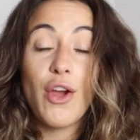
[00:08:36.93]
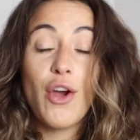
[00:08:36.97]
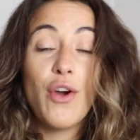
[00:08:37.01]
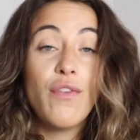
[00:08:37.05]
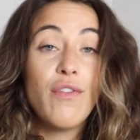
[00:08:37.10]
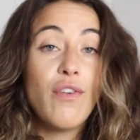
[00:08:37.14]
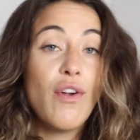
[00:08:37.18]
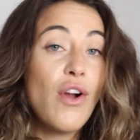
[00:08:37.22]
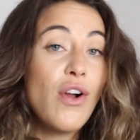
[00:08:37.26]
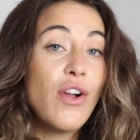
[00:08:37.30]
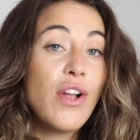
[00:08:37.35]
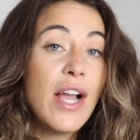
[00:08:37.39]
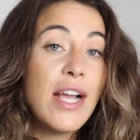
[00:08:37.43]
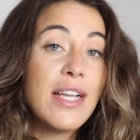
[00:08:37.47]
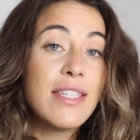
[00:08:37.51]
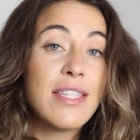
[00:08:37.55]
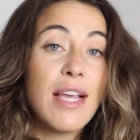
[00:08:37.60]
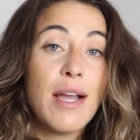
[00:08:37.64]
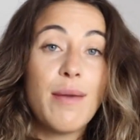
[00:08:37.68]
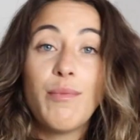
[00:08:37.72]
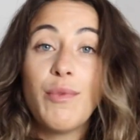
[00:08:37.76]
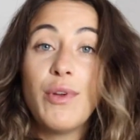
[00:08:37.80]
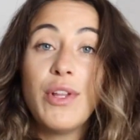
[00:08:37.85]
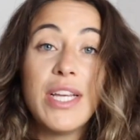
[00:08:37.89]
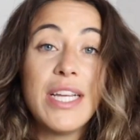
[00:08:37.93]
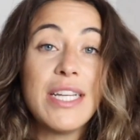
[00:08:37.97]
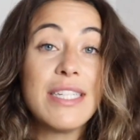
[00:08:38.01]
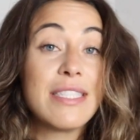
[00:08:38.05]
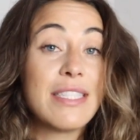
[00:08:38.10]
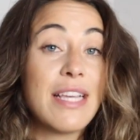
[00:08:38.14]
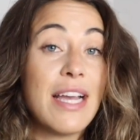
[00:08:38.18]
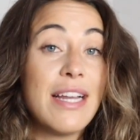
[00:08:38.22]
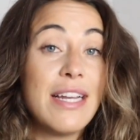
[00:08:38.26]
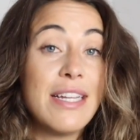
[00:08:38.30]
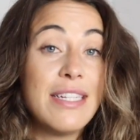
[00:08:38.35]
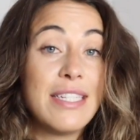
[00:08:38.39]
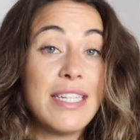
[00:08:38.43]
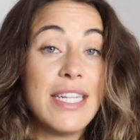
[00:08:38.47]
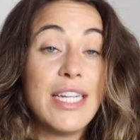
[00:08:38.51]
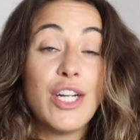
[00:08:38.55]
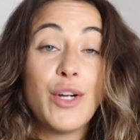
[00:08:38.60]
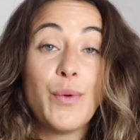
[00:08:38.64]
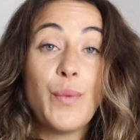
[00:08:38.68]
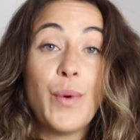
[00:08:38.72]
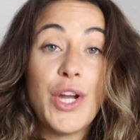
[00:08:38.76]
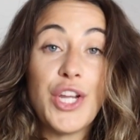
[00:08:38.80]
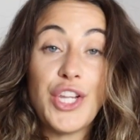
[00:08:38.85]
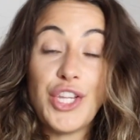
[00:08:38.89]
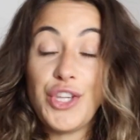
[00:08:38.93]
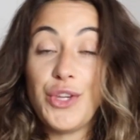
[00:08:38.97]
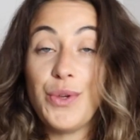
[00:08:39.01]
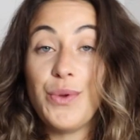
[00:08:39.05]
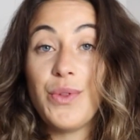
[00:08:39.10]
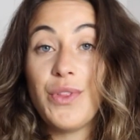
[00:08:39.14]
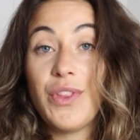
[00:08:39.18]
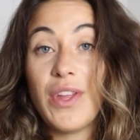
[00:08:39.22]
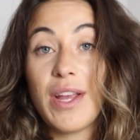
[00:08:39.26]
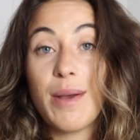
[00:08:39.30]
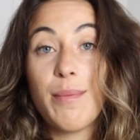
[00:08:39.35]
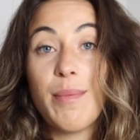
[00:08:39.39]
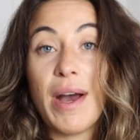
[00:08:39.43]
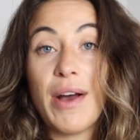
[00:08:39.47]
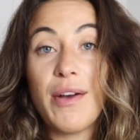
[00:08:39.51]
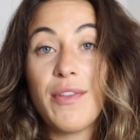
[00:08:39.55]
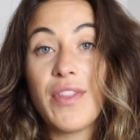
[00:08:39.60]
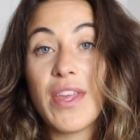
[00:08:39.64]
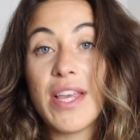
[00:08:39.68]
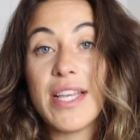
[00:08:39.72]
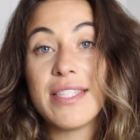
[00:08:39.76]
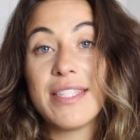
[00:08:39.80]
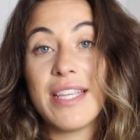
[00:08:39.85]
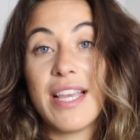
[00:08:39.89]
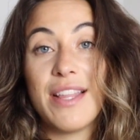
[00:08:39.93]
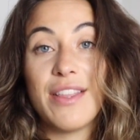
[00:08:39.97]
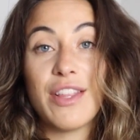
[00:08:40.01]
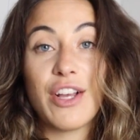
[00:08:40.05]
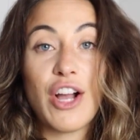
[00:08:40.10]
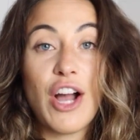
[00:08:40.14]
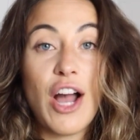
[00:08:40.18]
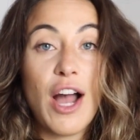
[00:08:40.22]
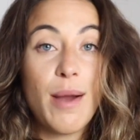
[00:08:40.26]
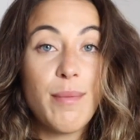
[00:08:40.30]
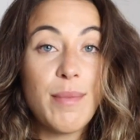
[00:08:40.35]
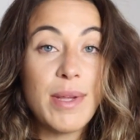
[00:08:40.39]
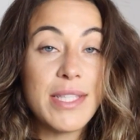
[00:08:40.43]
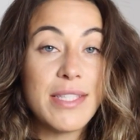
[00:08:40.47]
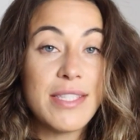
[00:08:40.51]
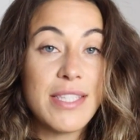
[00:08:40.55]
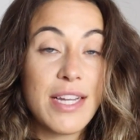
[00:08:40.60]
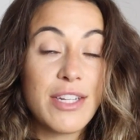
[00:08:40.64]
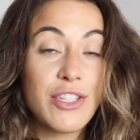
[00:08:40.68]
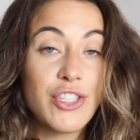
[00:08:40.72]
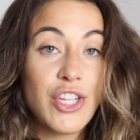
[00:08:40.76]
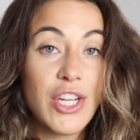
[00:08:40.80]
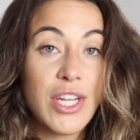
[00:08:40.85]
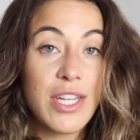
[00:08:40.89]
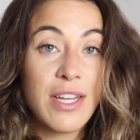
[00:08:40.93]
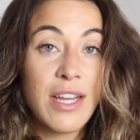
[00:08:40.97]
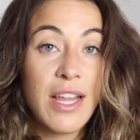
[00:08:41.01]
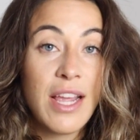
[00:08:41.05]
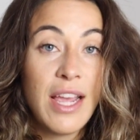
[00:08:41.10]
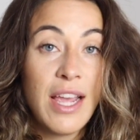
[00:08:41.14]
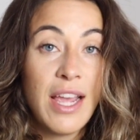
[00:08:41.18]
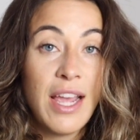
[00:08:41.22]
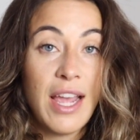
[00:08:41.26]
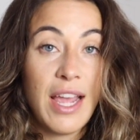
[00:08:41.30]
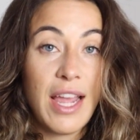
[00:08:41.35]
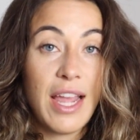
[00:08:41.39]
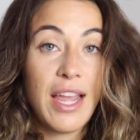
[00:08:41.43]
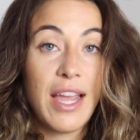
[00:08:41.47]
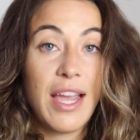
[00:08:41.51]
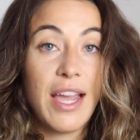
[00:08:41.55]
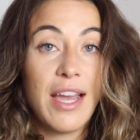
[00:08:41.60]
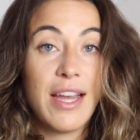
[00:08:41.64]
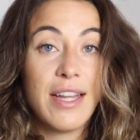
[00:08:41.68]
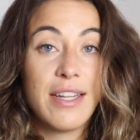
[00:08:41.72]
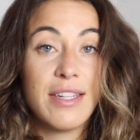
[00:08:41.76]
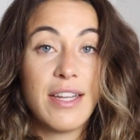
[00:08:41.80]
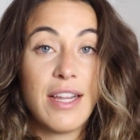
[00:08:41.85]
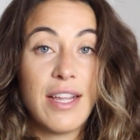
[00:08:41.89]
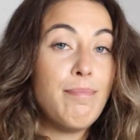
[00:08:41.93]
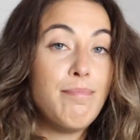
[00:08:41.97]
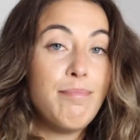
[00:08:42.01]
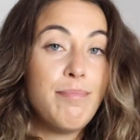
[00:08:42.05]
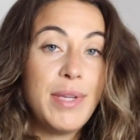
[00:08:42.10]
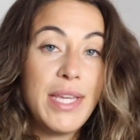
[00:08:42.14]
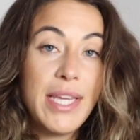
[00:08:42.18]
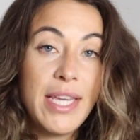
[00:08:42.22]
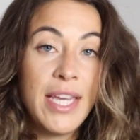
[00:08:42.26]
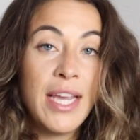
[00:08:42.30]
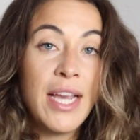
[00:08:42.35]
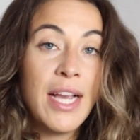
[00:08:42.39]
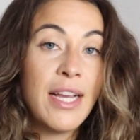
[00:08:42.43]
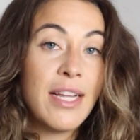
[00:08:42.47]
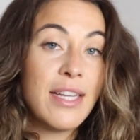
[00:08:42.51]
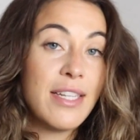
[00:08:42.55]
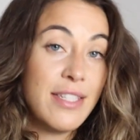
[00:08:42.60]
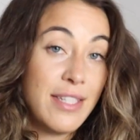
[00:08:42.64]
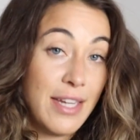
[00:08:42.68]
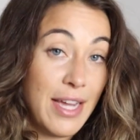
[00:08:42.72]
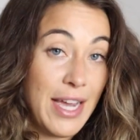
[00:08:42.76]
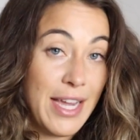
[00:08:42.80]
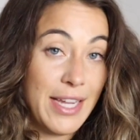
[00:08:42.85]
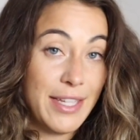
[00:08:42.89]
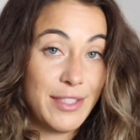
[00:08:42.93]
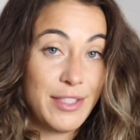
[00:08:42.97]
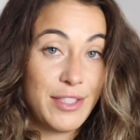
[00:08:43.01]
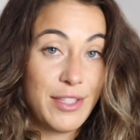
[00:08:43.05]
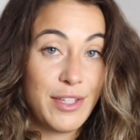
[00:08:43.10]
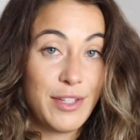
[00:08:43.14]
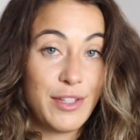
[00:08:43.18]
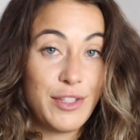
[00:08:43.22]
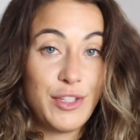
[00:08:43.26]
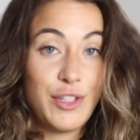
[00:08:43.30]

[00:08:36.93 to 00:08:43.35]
Overall, guys, I'm really excited to hear what you think about this in the comment section and be nice,